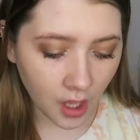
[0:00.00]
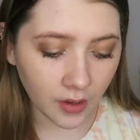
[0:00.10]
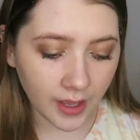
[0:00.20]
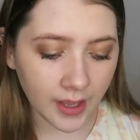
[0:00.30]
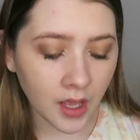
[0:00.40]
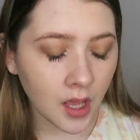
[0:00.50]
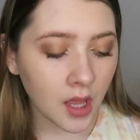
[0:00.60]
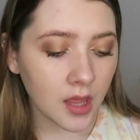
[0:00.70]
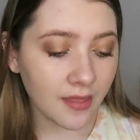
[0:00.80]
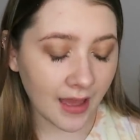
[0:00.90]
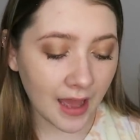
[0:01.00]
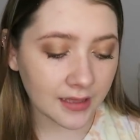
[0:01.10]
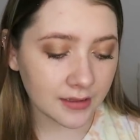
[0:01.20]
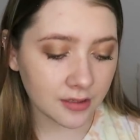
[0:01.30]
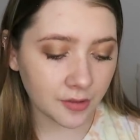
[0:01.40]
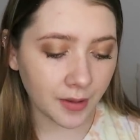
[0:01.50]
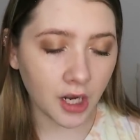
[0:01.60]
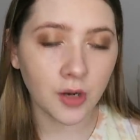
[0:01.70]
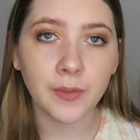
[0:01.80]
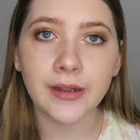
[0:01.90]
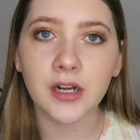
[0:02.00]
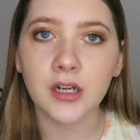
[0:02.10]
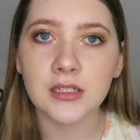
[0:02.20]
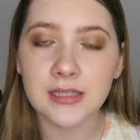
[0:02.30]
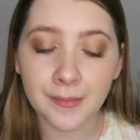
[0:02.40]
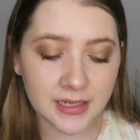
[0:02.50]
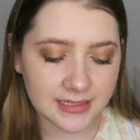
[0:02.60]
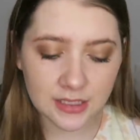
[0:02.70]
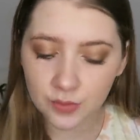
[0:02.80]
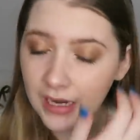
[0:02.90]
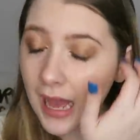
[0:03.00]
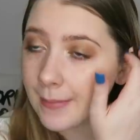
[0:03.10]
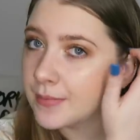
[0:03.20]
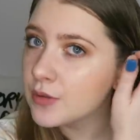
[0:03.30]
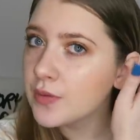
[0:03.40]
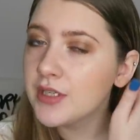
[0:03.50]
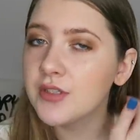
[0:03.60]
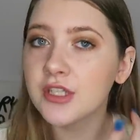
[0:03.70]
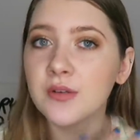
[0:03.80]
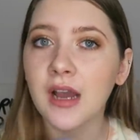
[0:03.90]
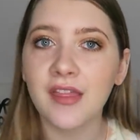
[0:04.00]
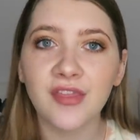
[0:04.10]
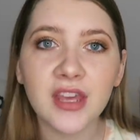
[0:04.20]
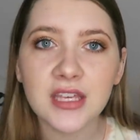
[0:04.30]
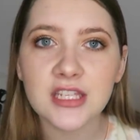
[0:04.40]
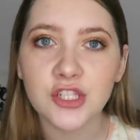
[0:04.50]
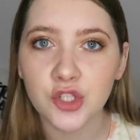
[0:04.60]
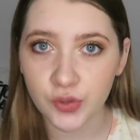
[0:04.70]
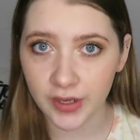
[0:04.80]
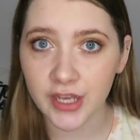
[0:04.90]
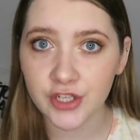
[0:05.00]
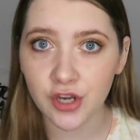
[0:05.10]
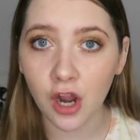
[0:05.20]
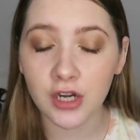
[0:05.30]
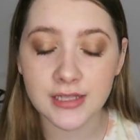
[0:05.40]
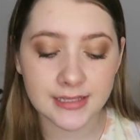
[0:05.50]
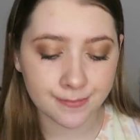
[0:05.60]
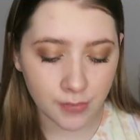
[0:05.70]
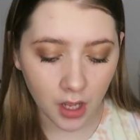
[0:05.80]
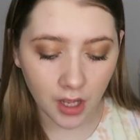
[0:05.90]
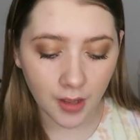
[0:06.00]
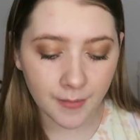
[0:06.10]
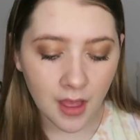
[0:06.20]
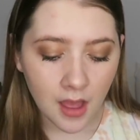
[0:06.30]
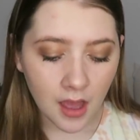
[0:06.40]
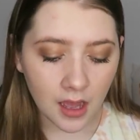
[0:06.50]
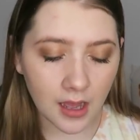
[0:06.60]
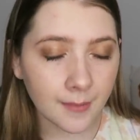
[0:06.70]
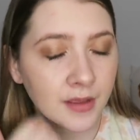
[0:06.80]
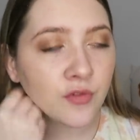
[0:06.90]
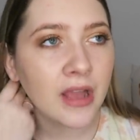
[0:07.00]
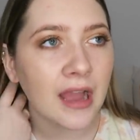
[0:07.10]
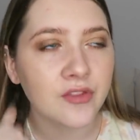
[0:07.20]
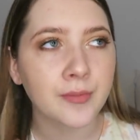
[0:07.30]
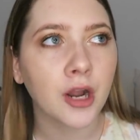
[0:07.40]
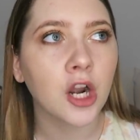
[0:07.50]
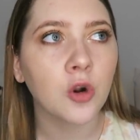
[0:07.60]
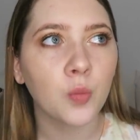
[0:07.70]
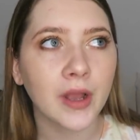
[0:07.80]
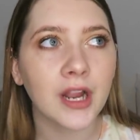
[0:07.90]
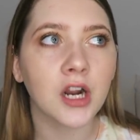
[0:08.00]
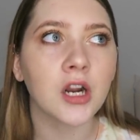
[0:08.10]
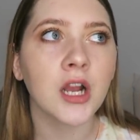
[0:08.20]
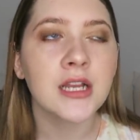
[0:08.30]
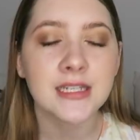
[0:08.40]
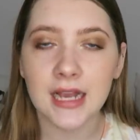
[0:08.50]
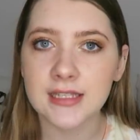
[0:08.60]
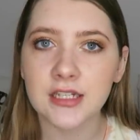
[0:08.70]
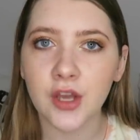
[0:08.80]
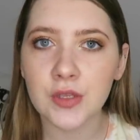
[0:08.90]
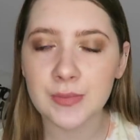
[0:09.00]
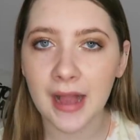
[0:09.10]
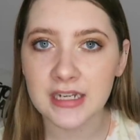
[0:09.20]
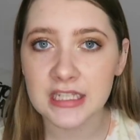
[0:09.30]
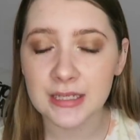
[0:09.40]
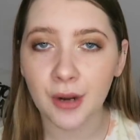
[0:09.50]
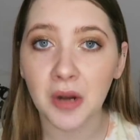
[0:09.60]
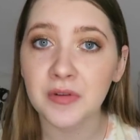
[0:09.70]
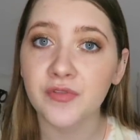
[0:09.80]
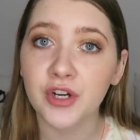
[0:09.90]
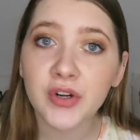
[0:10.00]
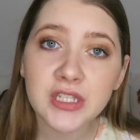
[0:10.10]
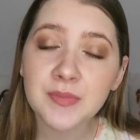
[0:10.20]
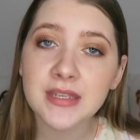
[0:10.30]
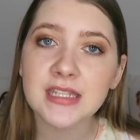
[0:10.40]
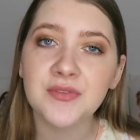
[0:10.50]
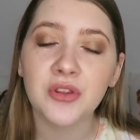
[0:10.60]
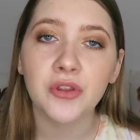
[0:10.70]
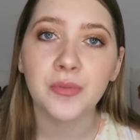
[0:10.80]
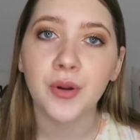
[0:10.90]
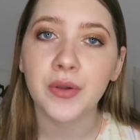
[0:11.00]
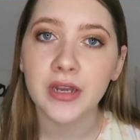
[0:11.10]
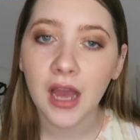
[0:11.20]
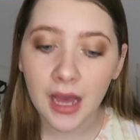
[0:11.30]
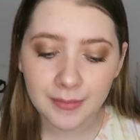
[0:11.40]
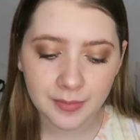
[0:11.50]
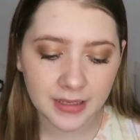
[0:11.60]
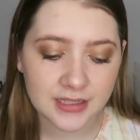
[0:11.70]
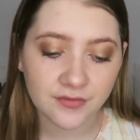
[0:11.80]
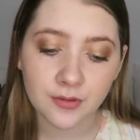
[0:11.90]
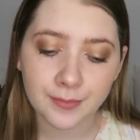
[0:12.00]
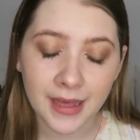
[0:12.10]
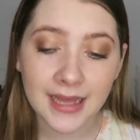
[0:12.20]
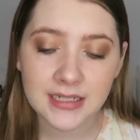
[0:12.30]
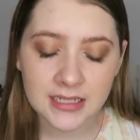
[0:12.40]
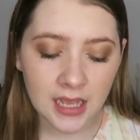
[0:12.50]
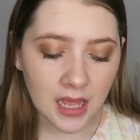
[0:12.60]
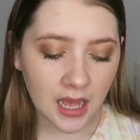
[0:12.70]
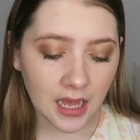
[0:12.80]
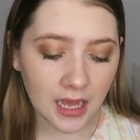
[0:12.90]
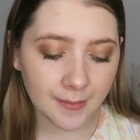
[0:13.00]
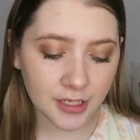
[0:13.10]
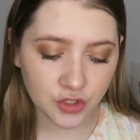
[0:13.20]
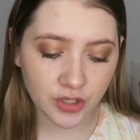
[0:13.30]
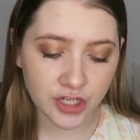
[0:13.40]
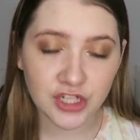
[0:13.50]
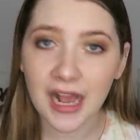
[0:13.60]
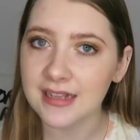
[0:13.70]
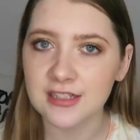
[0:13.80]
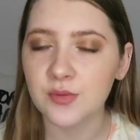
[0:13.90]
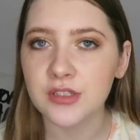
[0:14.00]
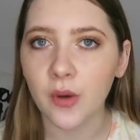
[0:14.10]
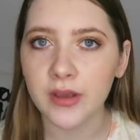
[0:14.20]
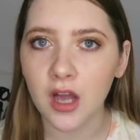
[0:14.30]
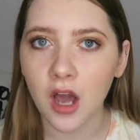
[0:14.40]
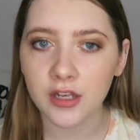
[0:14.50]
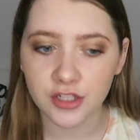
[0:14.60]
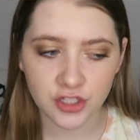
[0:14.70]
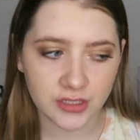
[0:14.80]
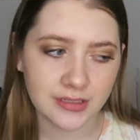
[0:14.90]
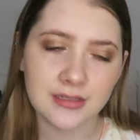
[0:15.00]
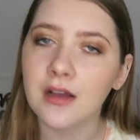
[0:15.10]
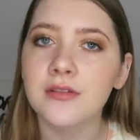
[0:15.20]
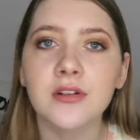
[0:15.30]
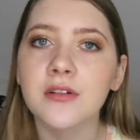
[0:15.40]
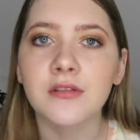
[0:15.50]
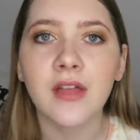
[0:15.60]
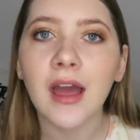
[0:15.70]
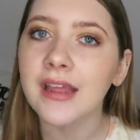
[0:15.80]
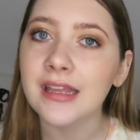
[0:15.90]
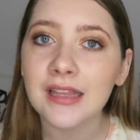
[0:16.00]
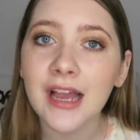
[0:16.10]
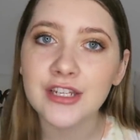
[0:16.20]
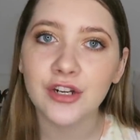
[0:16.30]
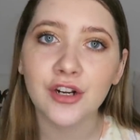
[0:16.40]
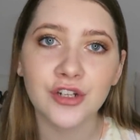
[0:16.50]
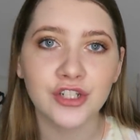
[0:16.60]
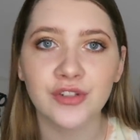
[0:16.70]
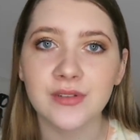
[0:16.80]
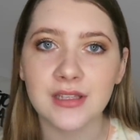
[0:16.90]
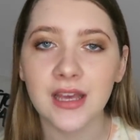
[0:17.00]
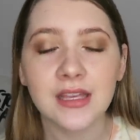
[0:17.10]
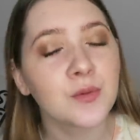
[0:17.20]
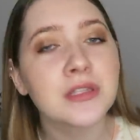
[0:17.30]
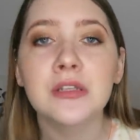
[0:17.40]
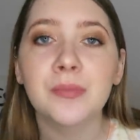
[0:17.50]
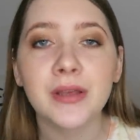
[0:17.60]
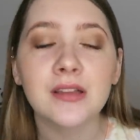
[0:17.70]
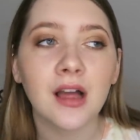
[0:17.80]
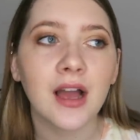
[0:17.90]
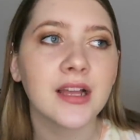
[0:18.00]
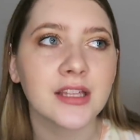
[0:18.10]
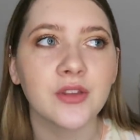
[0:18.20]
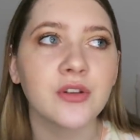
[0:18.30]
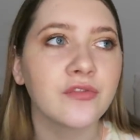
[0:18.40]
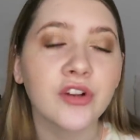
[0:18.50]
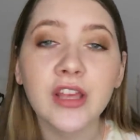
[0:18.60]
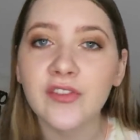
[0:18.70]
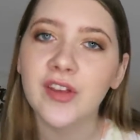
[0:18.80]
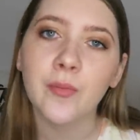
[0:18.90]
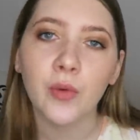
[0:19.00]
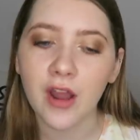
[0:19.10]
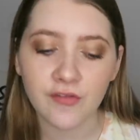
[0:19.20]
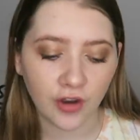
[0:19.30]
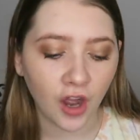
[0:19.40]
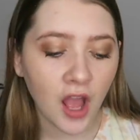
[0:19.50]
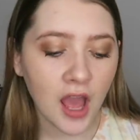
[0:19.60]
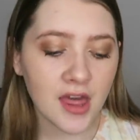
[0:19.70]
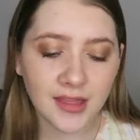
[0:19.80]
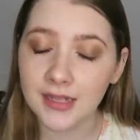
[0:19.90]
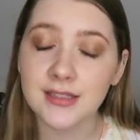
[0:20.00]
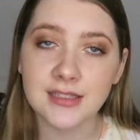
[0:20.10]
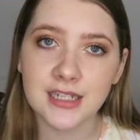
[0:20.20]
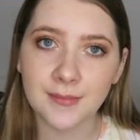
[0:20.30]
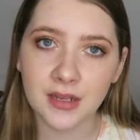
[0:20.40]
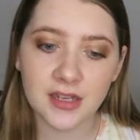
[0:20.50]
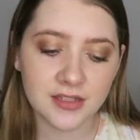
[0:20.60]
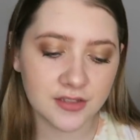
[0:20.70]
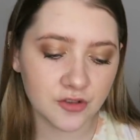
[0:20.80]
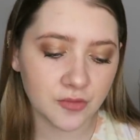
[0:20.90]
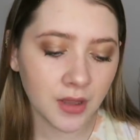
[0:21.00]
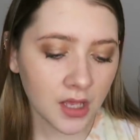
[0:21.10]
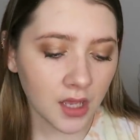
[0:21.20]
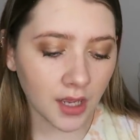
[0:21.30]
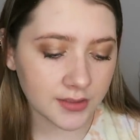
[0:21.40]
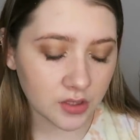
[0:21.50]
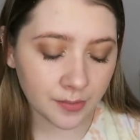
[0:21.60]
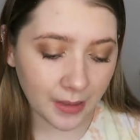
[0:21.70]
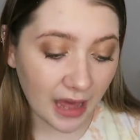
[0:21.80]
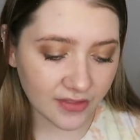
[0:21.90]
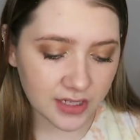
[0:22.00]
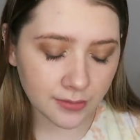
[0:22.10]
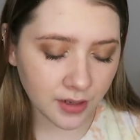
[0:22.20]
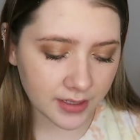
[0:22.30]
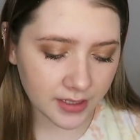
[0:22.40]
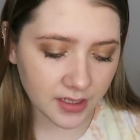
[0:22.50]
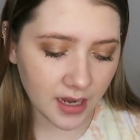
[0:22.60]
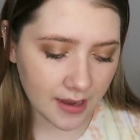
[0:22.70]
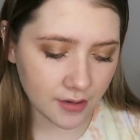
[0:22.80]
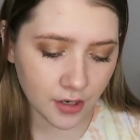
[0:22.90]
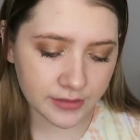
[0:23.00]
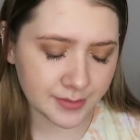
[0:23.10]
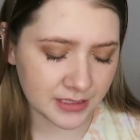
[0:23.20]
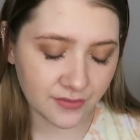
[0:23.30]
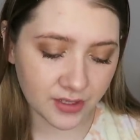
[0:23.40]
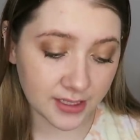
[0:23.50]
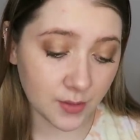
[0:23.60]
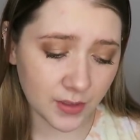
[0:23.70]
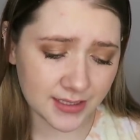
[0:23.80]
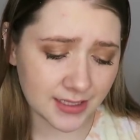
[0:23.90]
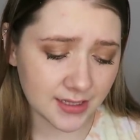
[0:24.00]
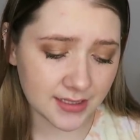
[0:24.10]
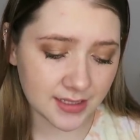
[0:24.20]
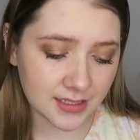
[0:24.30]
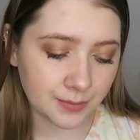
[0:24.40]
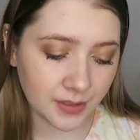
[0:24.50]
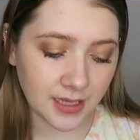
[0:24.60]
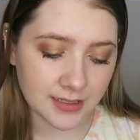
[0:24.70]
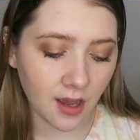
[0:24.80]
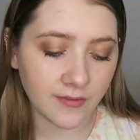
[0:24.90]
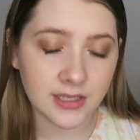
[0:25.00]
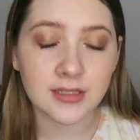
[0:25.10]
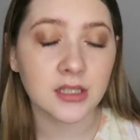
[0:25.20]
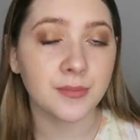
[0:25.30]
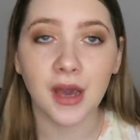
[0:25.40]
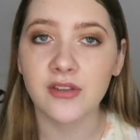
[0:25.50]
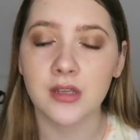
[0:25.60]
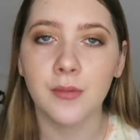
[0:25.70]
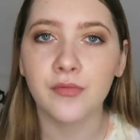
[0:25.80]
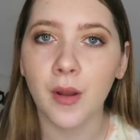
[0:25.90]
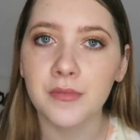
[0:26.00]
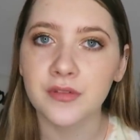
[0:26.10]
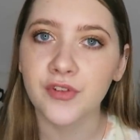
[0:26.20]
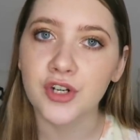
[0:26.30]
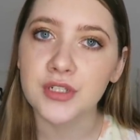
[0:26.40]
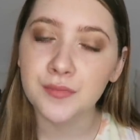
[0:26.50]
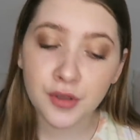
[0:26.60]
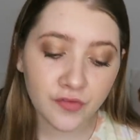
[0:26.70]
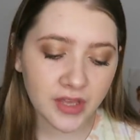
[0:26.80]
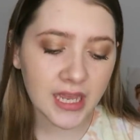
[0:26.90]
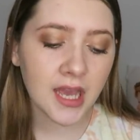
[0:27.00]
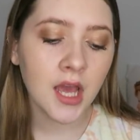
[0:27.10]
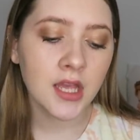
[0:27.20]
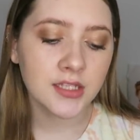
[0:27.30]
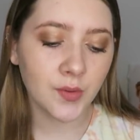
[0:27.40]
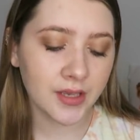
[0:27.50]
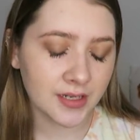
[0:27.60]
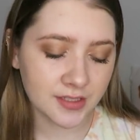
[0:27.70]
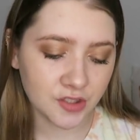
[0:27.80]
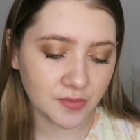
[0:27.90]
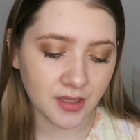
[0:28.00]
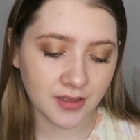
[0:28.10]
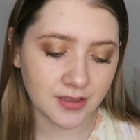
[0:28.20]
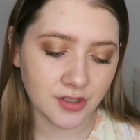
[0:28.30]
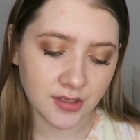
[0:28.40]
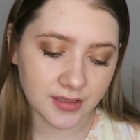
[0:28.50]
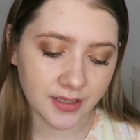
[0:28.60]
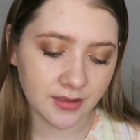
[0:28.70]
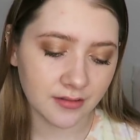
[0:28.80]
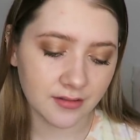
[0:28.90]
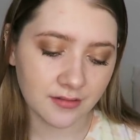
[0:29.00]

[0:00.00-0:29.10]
Okay that little part where somebody says what happened between you two, I think is Trish, Hardin's mom. Um, if we have the part where Tessa goes back to the apartment for Christmas, even though they're broken up because of the bet, um, and Trish asks what's going on and she tells her that he lied to her and she was like, was it a big lie? Like you can forgive him, whatever. That's the scene I'm gonna assume. Also the bathtub right here, I don't know specifically what scene this is, but that's obviously the bathtub from the first movie. So we can assume that this is just like